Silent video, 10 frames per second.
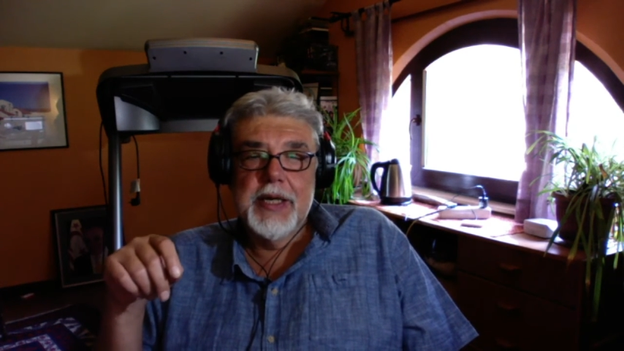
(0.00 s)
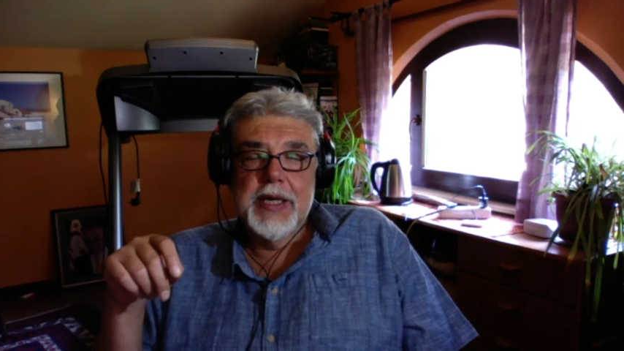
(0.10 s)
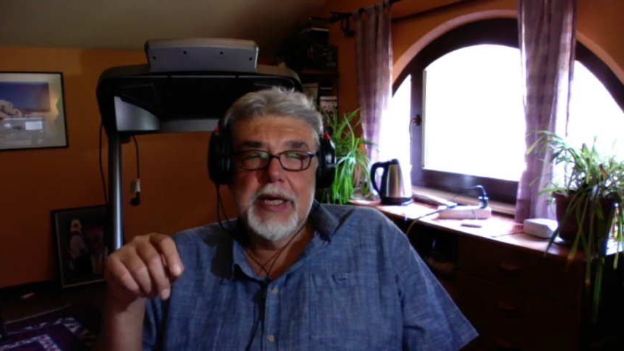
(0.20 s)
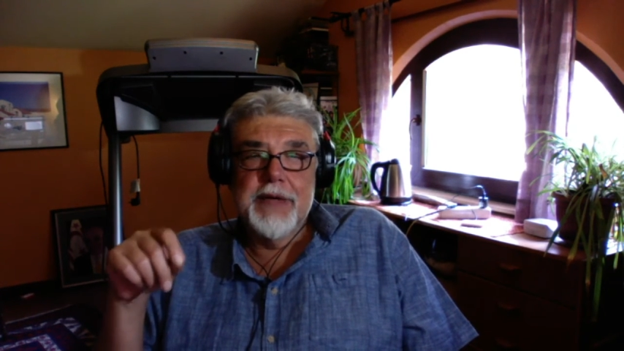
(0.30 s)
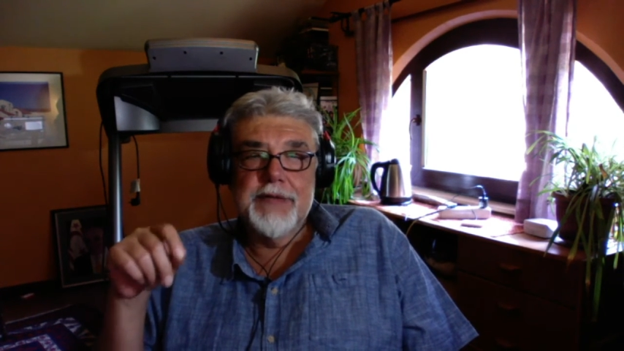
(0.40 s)

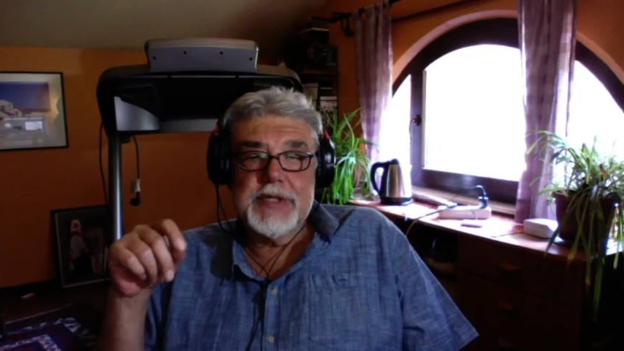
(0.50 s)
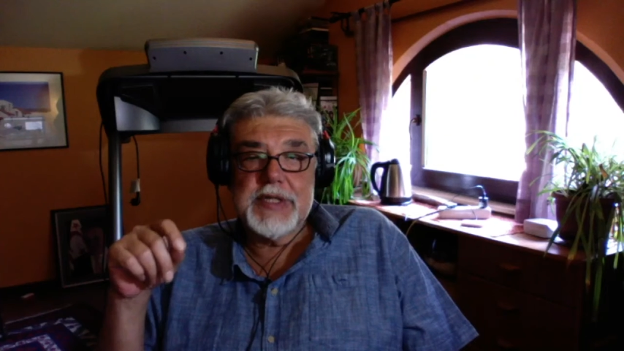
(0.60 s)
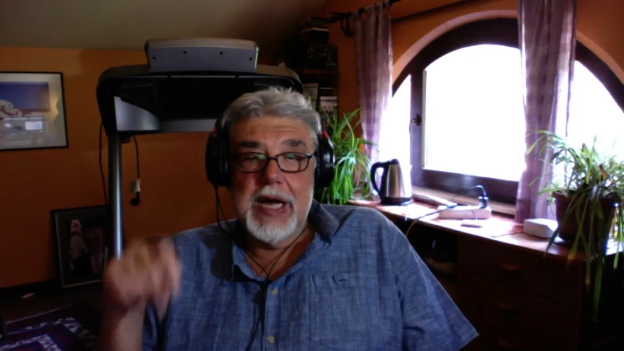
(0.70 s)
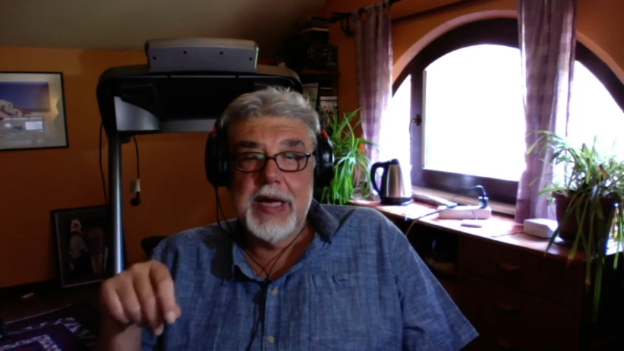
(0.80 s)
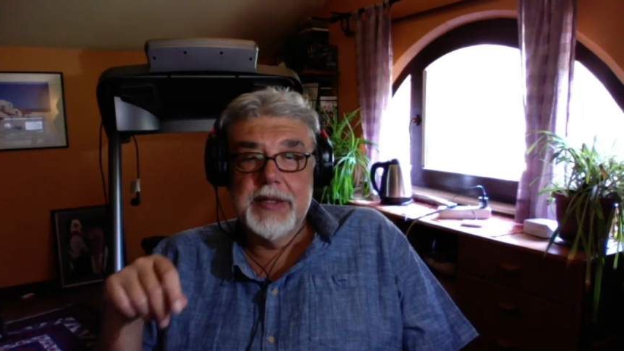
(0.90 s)
have
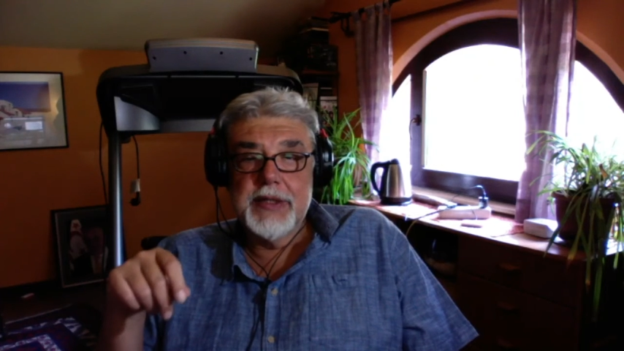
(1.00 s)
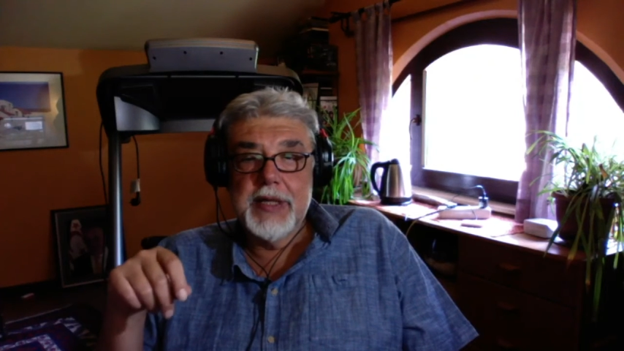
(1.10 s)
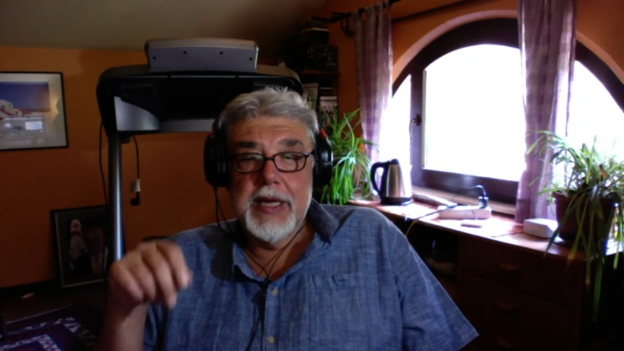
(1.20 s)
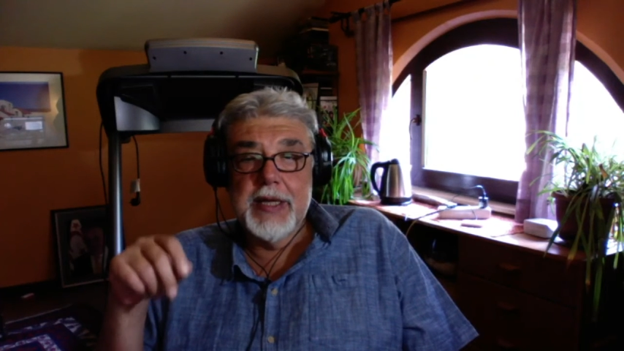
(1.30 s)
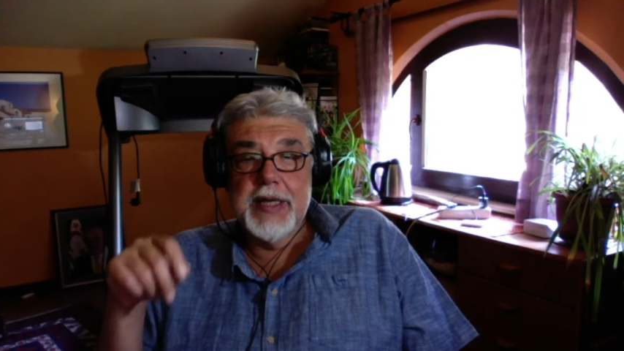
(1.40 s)
signed
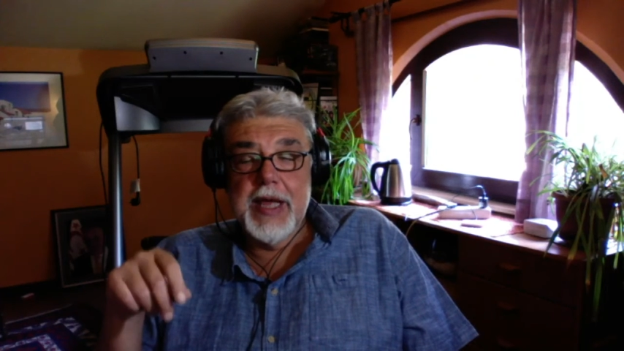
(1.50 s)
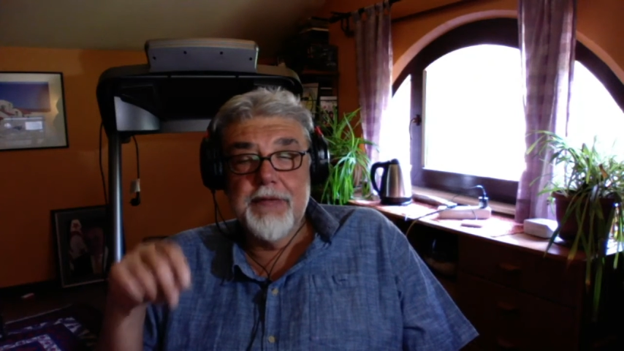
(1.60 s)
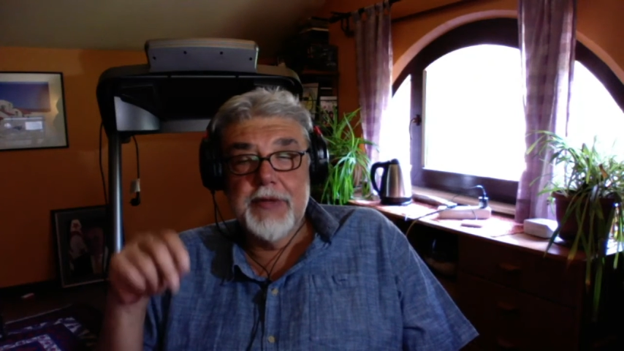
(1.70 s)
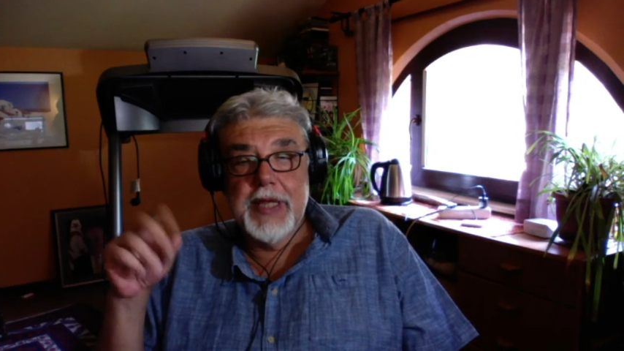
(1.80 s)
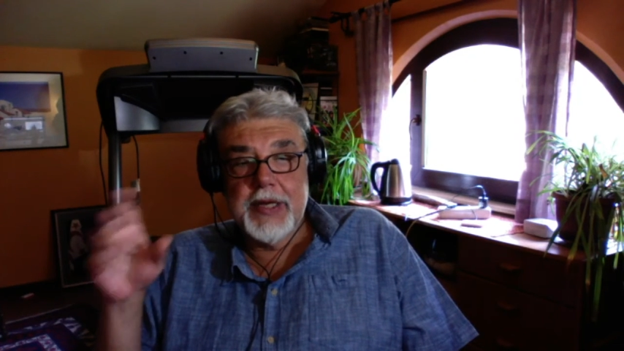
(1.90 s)
a
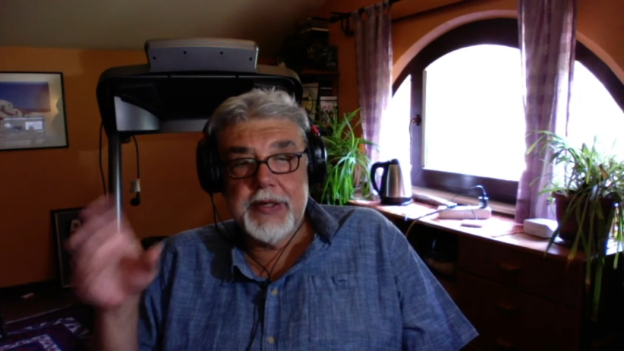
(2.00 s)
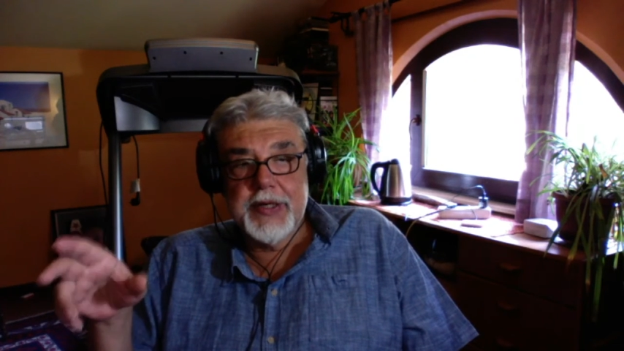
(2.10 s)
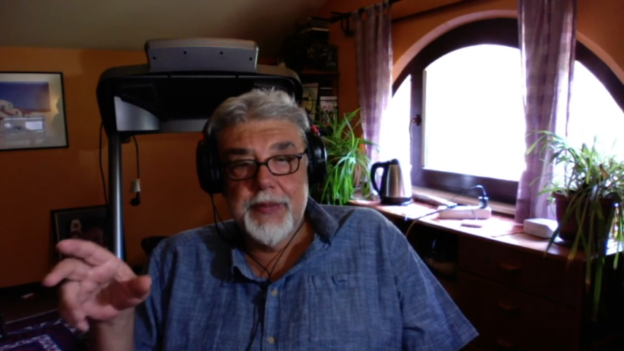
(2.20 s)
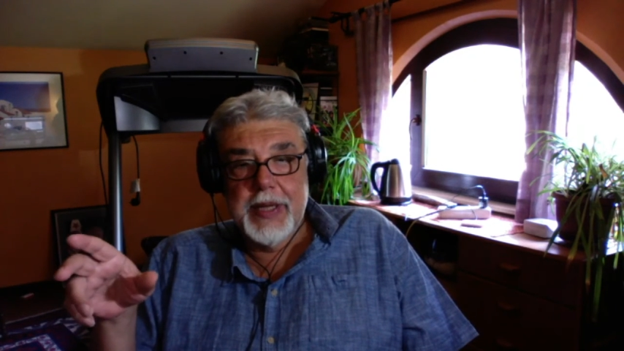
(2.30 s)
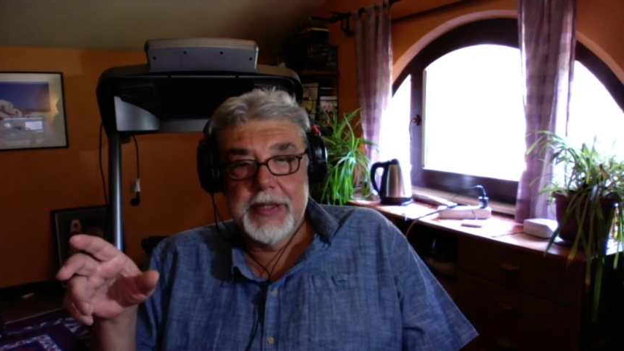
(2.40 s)
naval
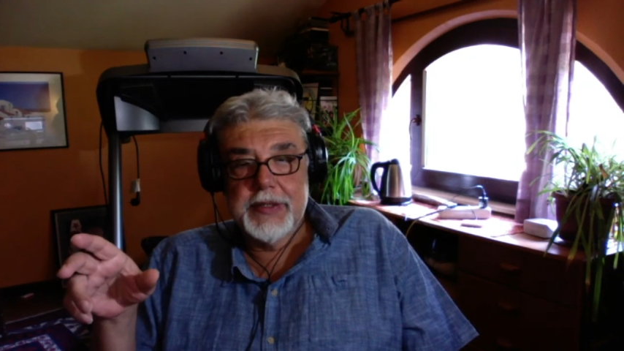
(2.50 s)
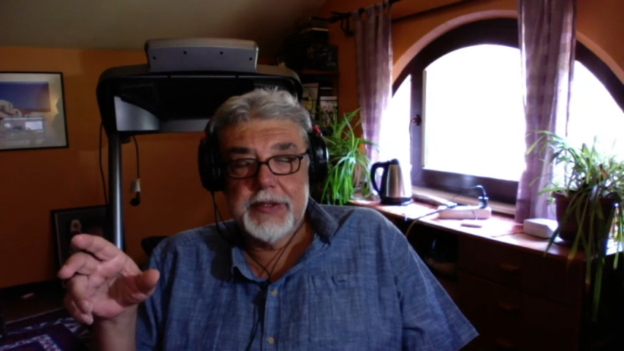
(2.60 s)
agreement